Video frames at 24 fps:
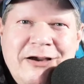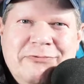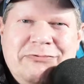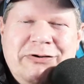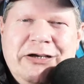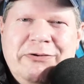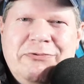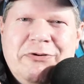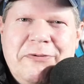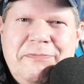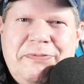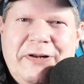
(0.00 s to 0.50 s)

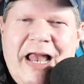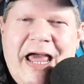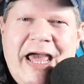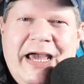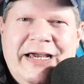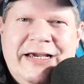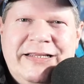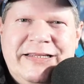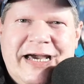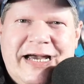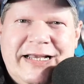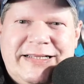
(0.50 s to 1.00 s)
we were
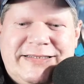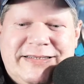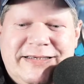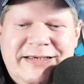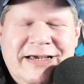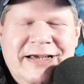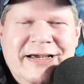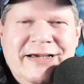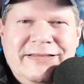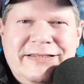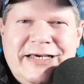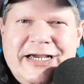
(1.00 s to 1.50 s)
playing that
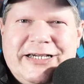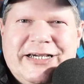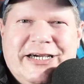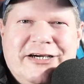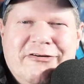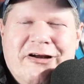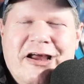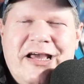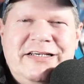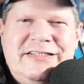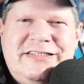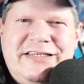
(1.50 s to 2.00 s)
the
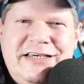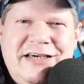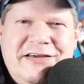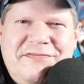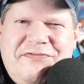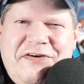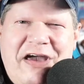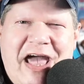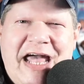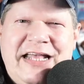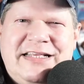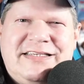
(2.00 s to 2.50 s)
crazy
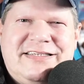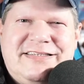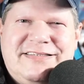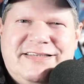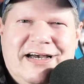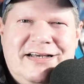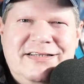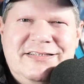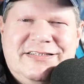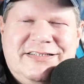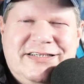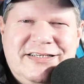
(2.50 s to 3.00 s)
advanced
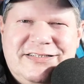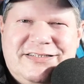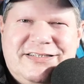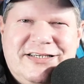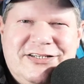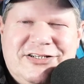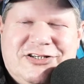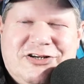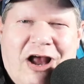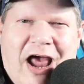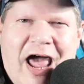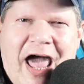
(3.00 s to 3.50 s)
Dungeons
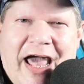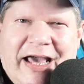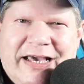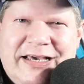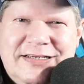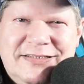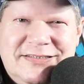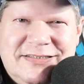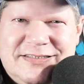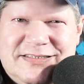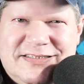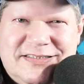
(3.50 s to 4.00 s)
and
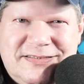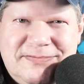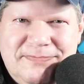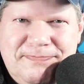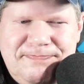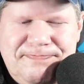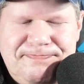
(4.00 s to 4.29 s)
Dragons.